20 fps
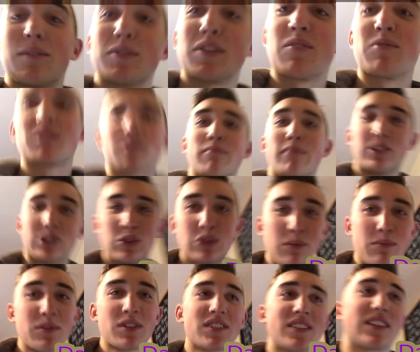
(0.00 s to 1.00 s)
So I'll start with the
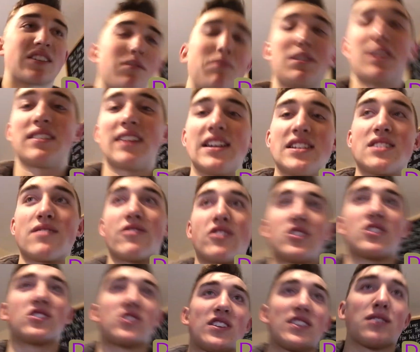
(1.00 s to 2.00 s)
mushrooms, because that's going to be the taste
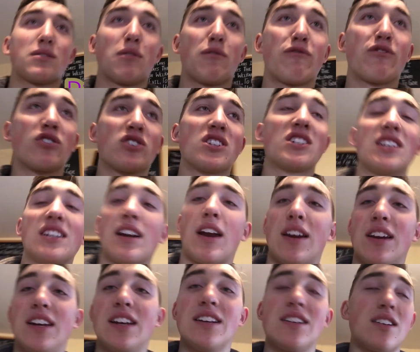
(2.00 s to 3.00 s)
aversion. So that's gonna be the first thing I
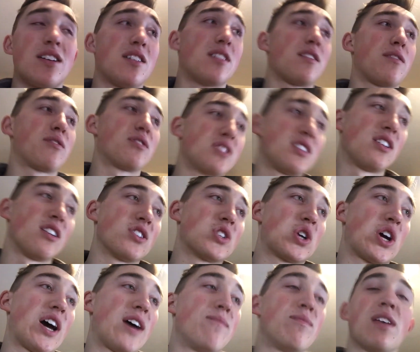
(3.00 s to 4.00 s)
eat, first thing I
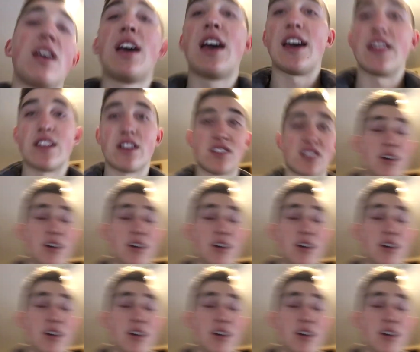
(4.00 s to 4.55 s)
try. And I'll